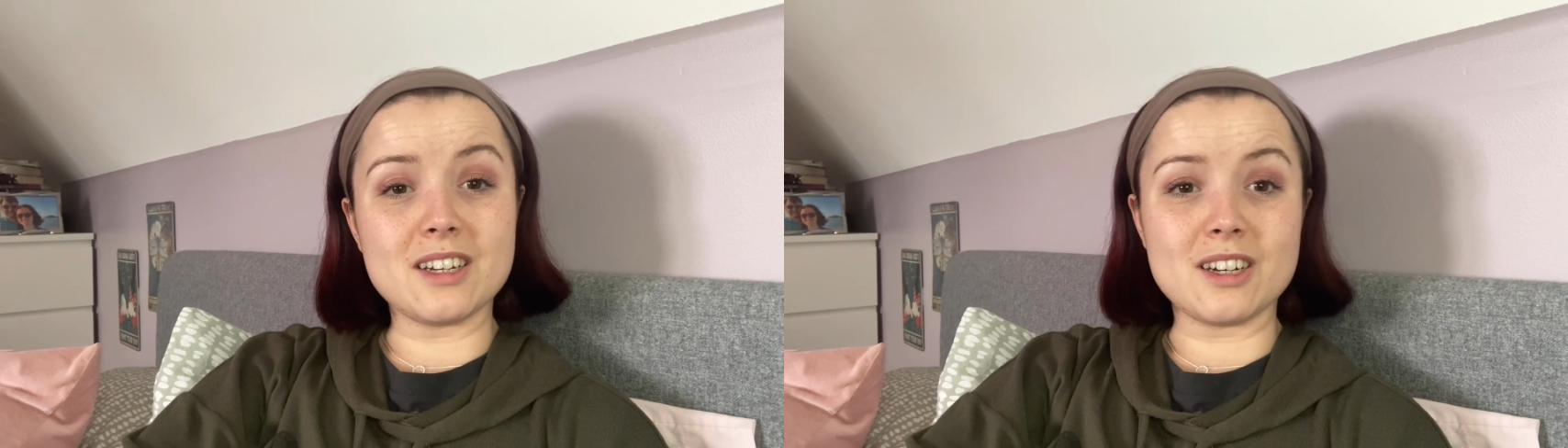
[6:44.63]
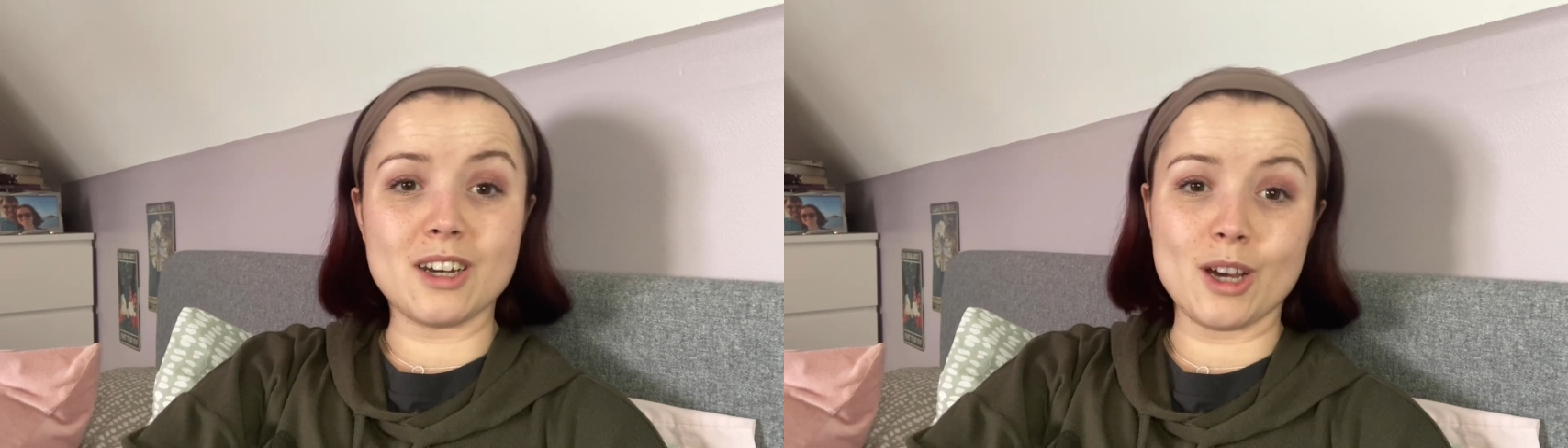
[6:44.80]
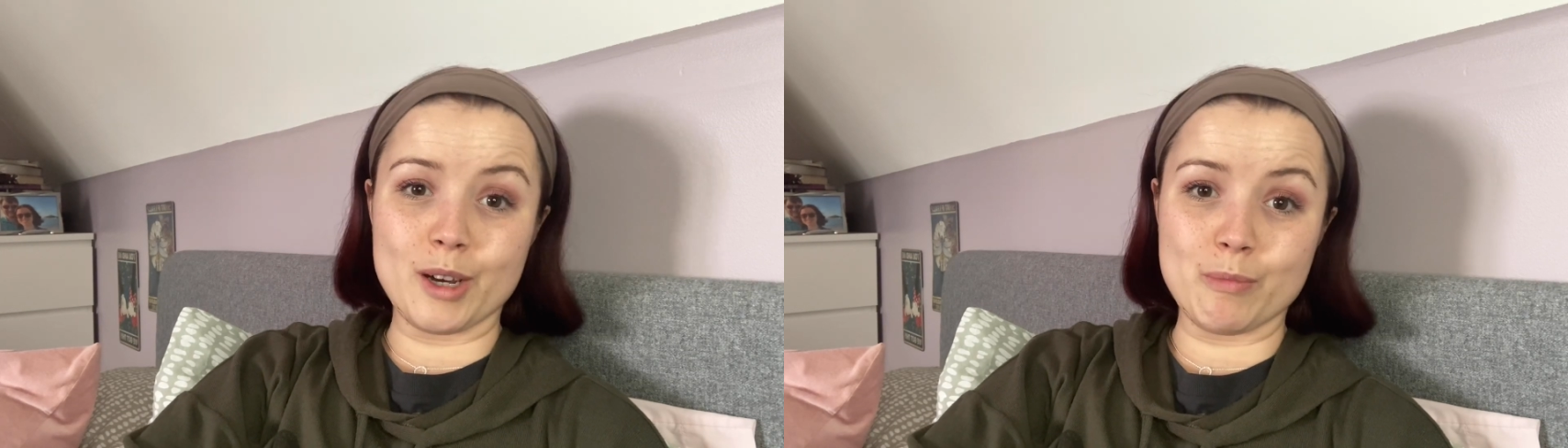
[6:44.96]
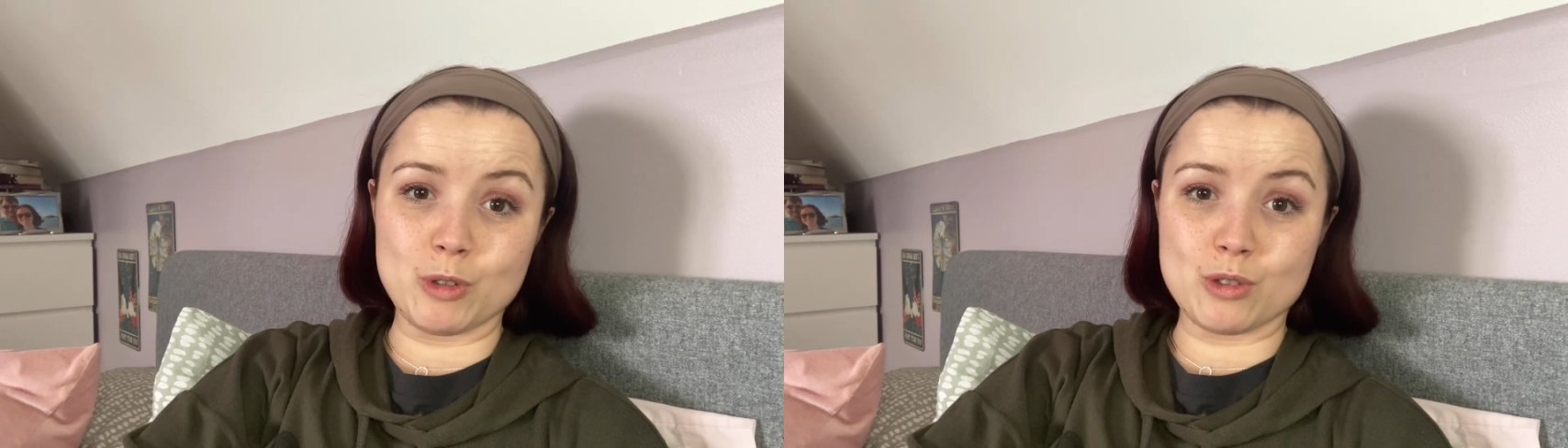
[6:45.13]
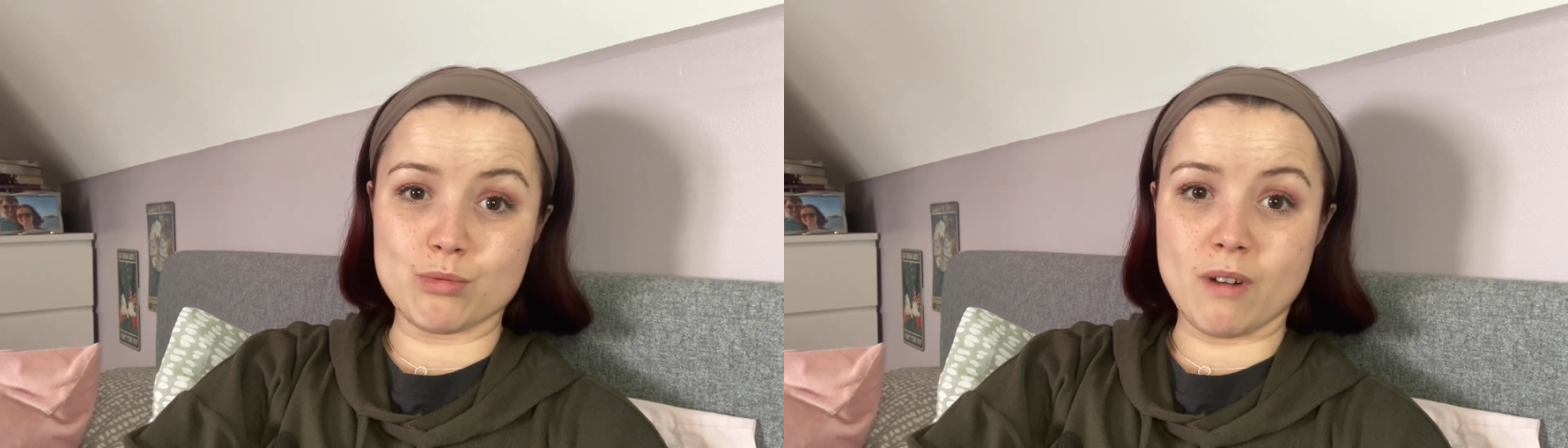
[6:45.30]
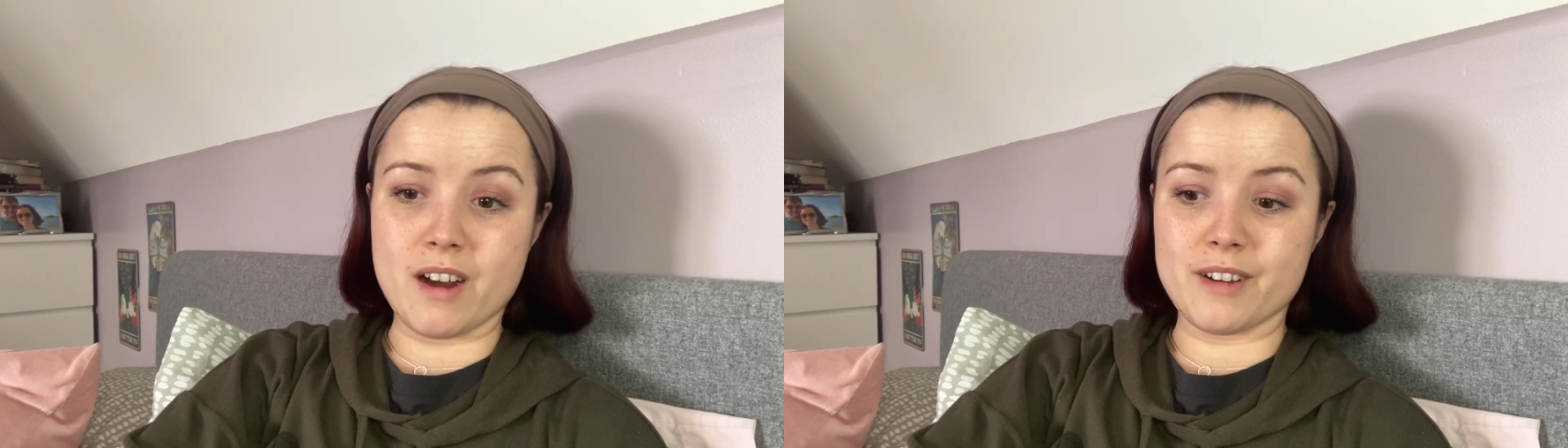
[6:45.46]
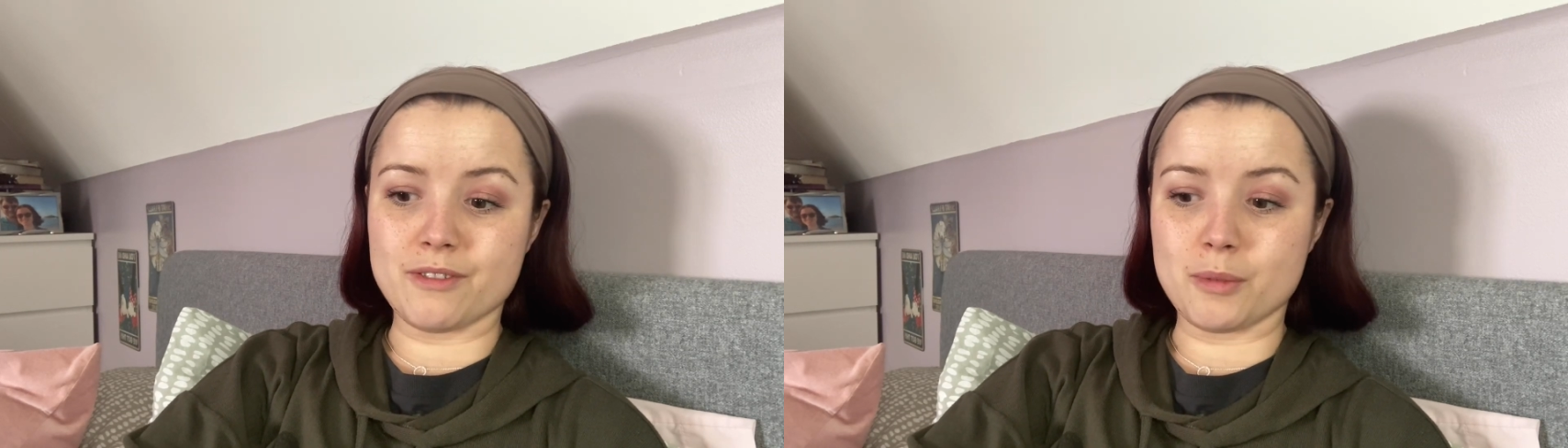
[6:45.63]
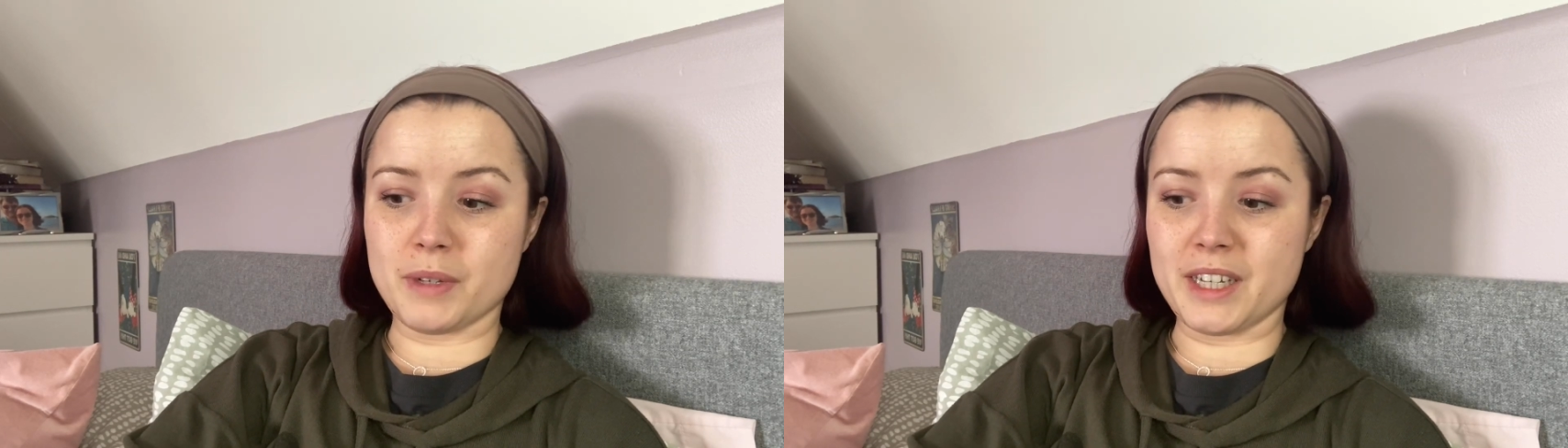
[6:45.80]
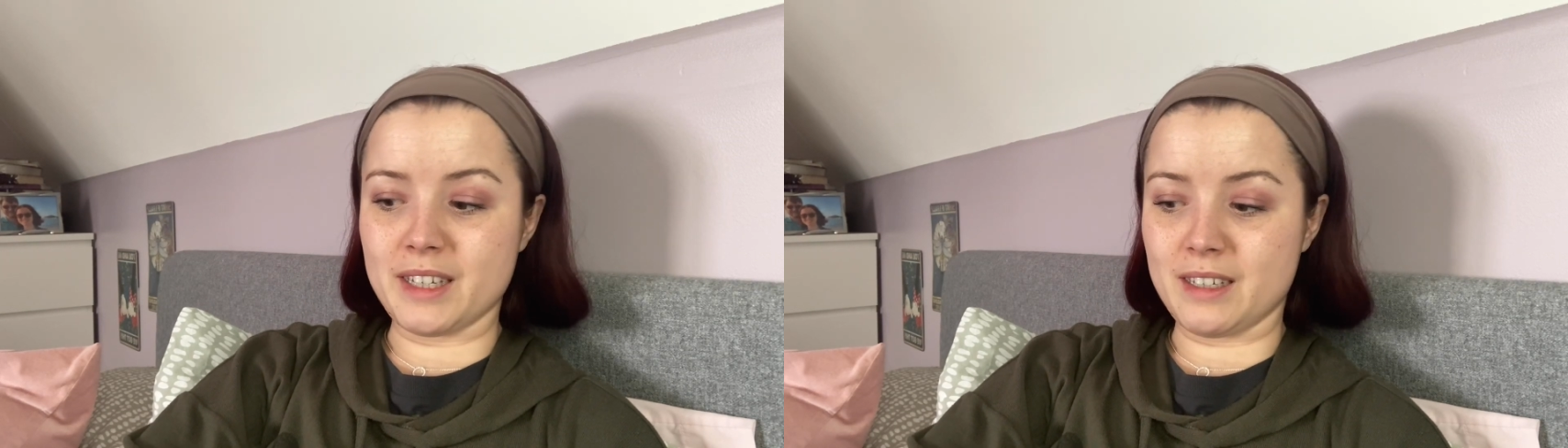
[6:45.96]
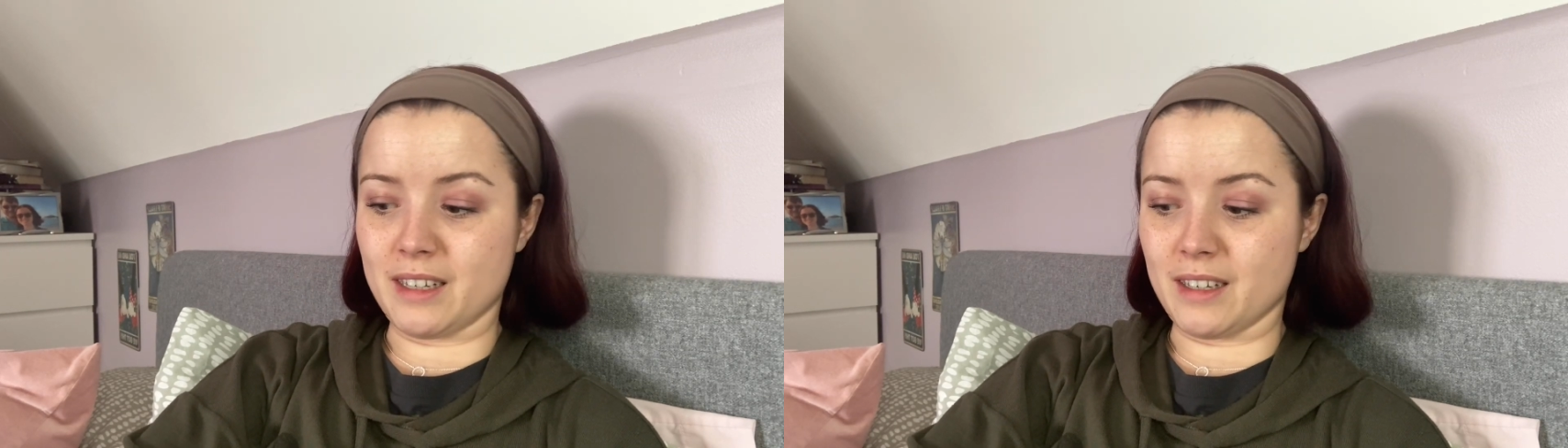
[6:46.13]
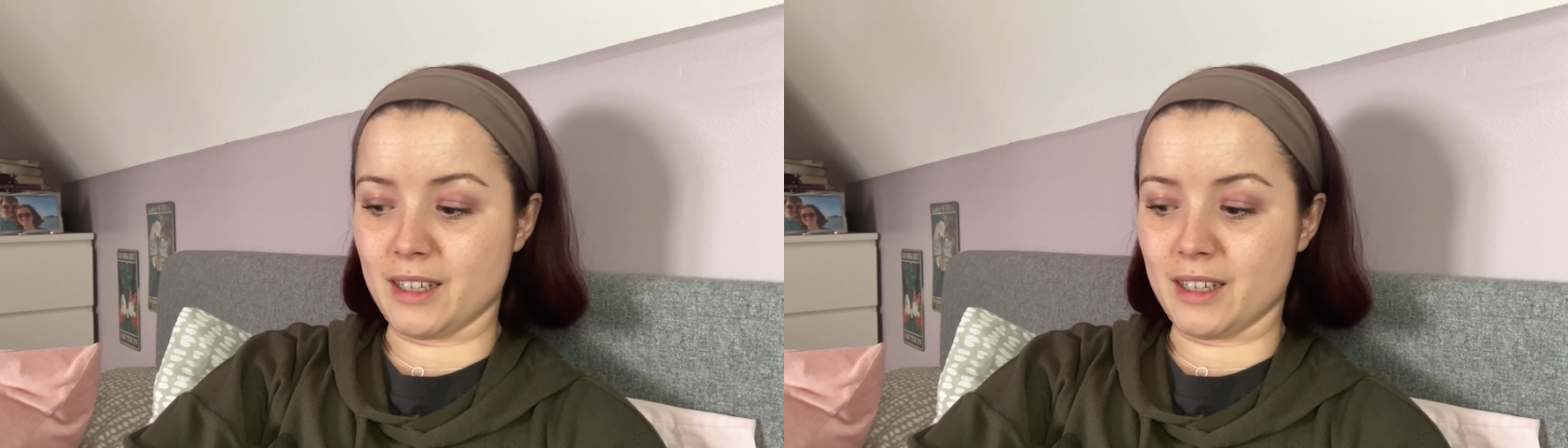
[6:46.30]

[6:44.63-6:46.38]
learn what's right for me.